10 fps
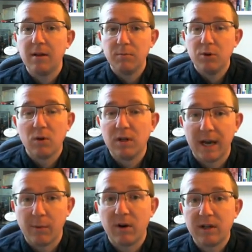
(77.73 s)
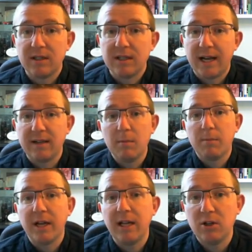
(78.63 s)
neural networks detecting
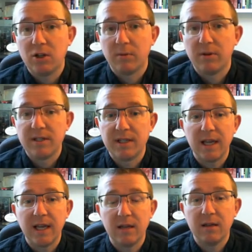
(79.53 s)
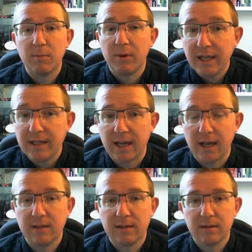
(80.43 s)
brain tumors in brain
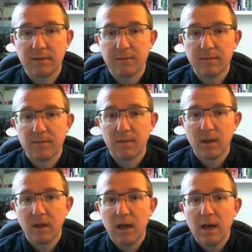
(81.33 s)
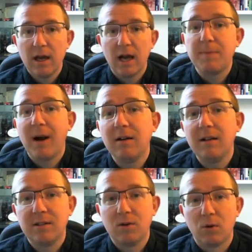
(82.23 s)
scans. As part of
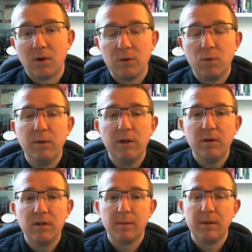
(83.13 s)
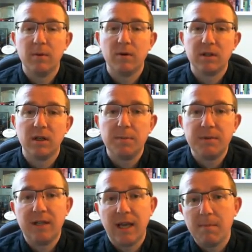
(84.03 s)
this course, we will use some of the most
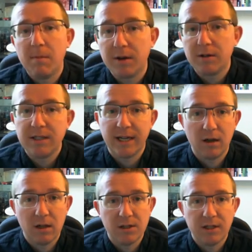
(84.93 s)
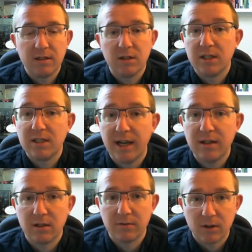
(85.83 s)
up-to-date modern technology, such as
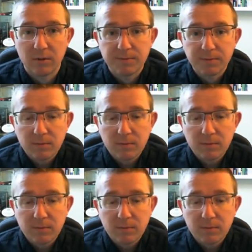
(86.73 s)
TensorFlow,